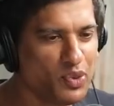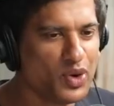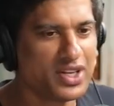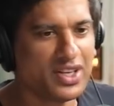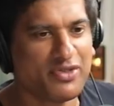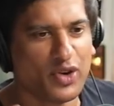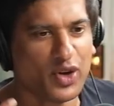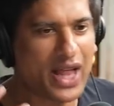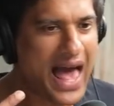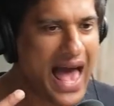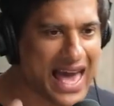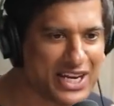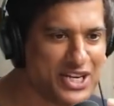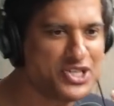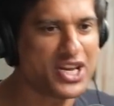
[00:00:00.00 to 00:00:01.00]
a wonderful
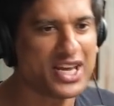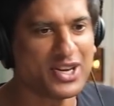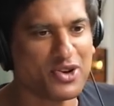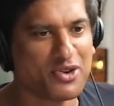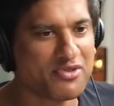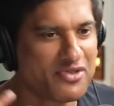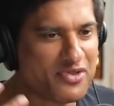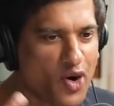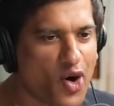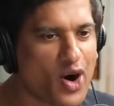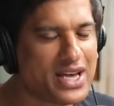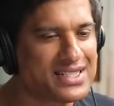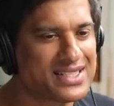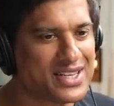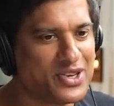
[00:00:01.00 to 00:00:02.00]
energy in your
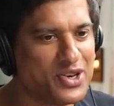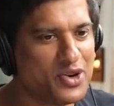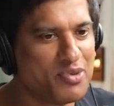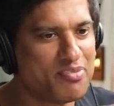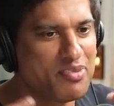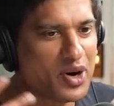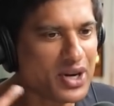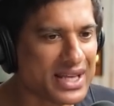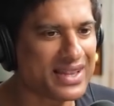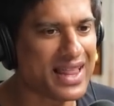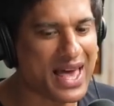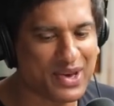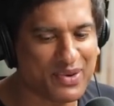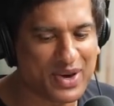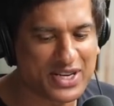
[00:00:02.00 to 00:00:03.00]
voice and your body
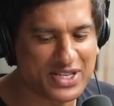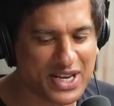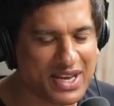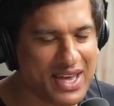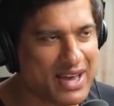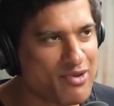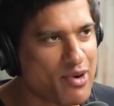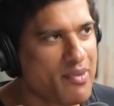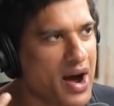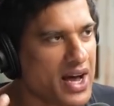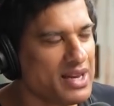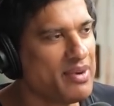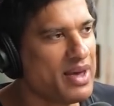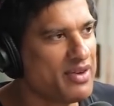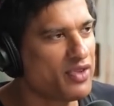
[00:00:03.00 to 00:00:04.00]
language. It
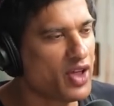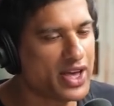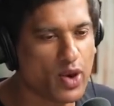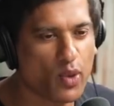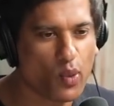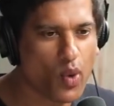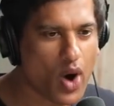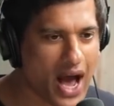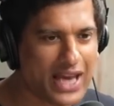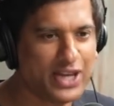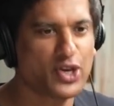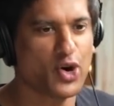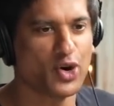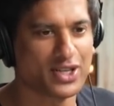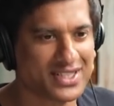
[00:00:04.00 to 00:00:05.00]
reminded me of like a
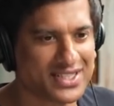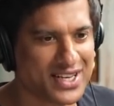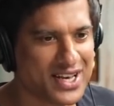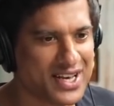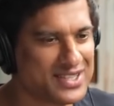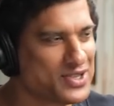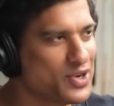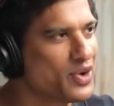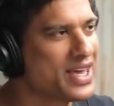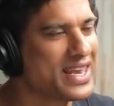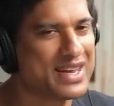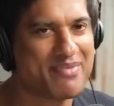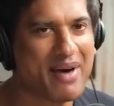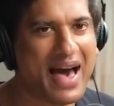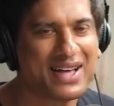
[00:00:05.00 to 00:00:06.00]
wine connoisseur
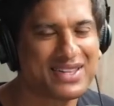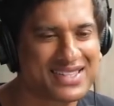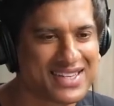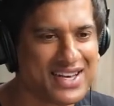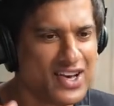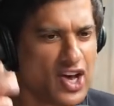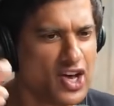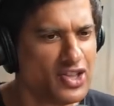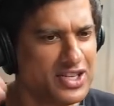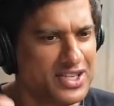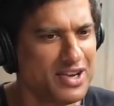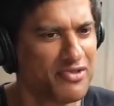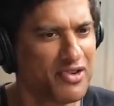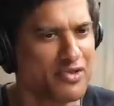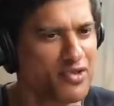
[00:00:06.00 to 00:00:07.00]
talking about the
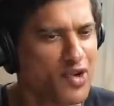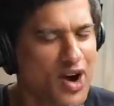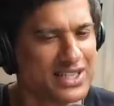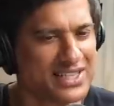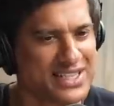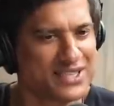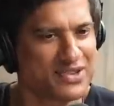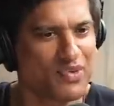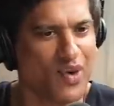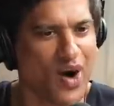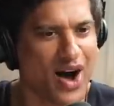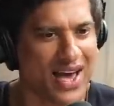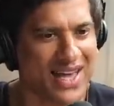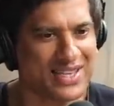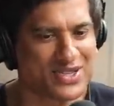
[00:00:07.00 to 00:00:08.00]
different varieties of
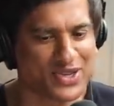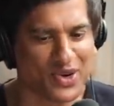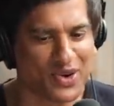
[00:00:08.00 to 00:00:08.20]
wines,